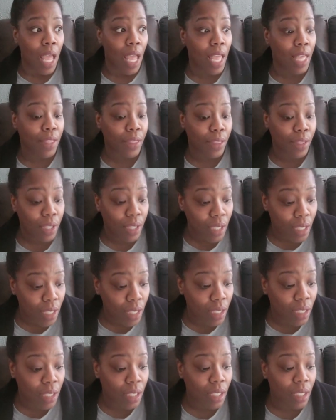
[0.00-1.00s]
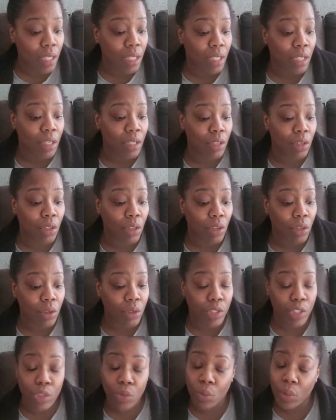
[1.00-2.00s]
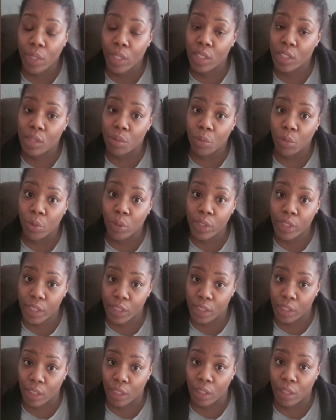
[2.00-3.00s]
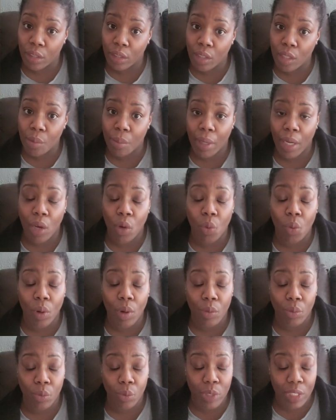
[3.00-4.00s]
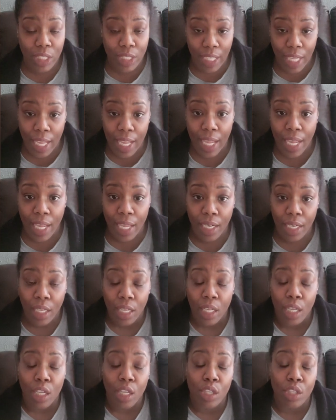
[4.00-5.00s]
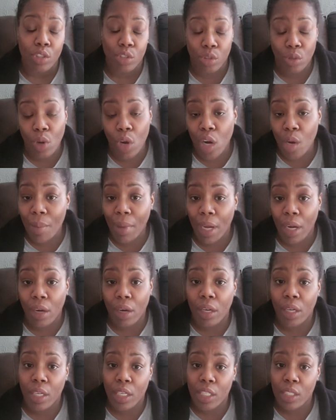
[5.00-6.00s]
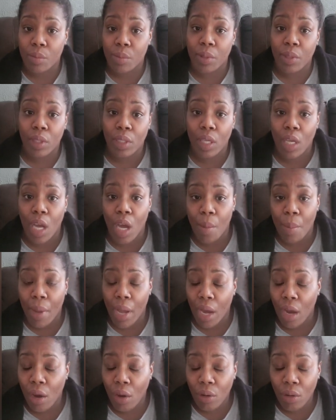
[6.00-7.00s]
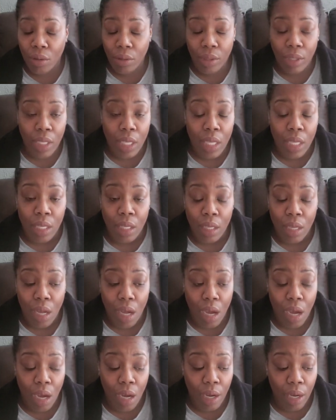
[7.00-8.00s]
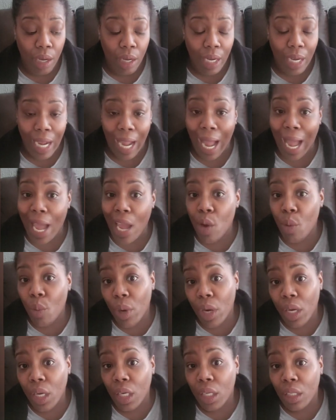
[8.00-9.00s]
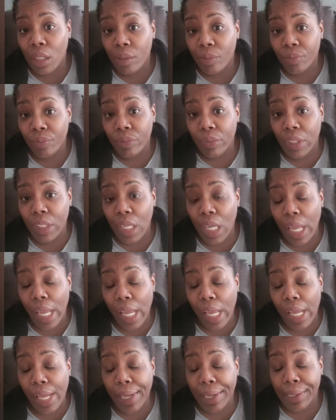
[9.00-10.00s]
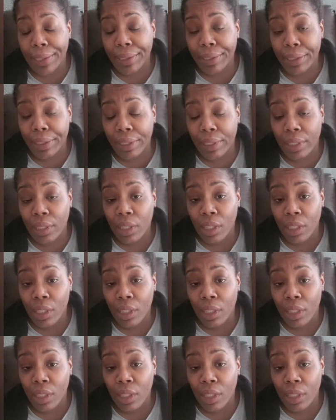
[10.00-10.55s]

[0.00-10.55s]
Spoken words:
And then, she went into more detail about what was said to her about her husband, about Kiowa and